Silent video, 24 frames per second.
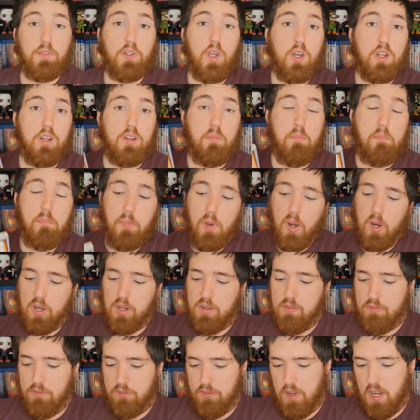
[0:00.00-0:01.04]
I've got
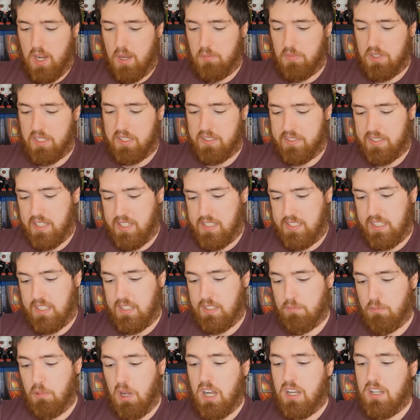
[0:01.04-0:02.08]
Modern Family
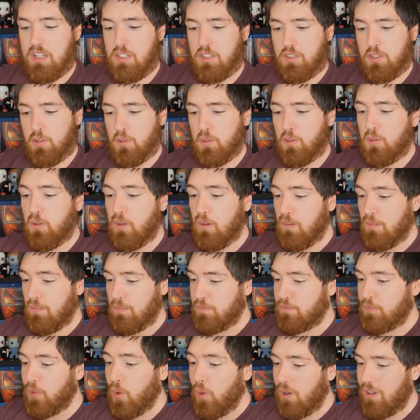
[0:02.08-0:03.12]
seasons 1, 2,
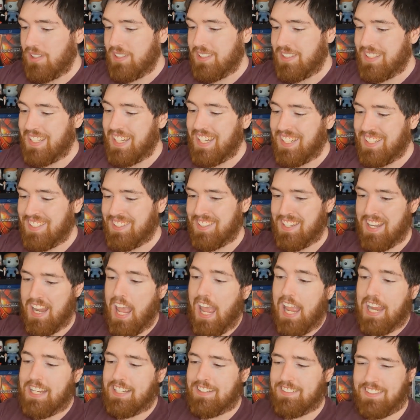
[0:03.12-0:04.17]
4, 6,
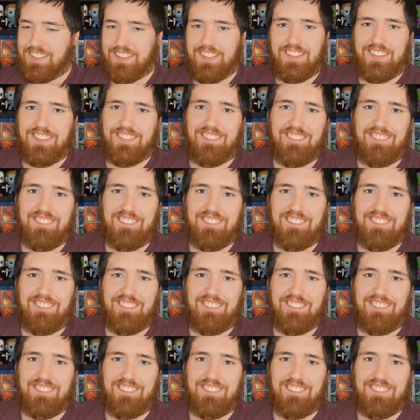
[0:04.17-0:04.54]
and 8.